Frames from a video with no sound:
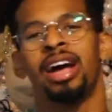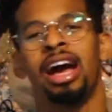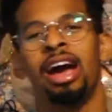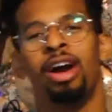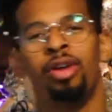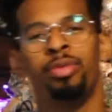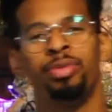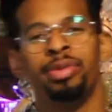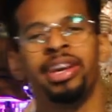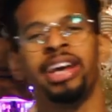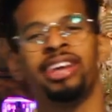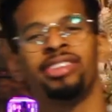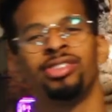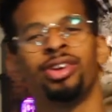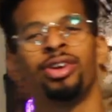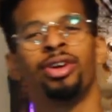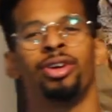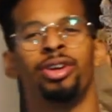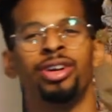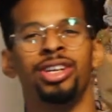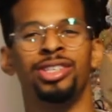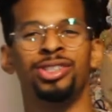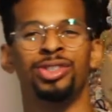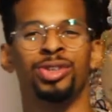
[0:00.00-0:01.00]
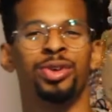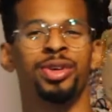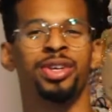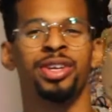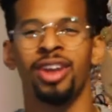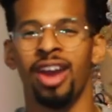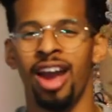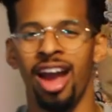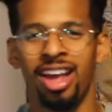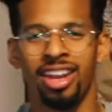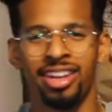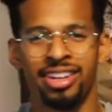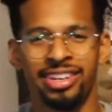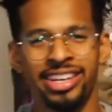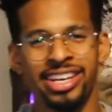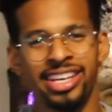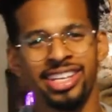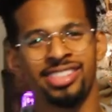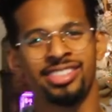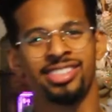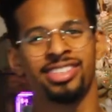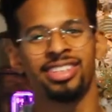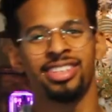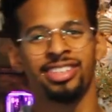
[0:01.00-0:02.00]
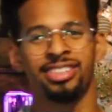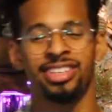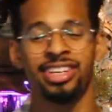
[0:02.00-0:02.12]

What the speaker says: I hope you guys are all enjoying your holidays.